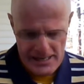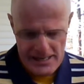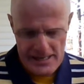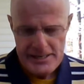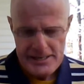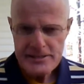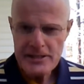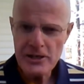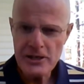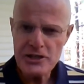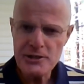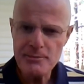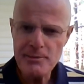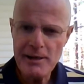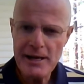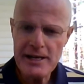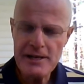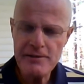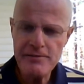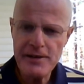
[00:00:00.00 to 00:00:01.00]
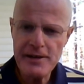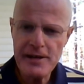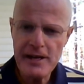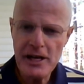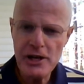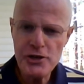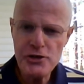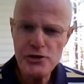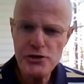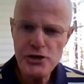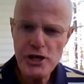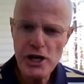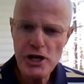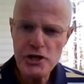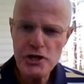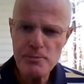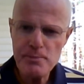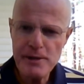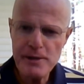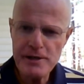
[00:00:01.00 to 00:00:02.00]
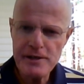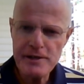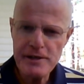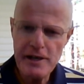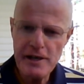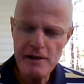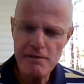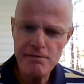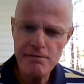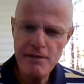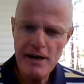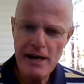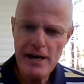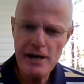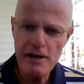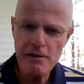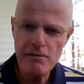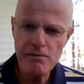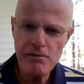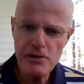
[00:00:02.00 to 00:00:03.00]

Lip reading: He talks about even a judgment of fire.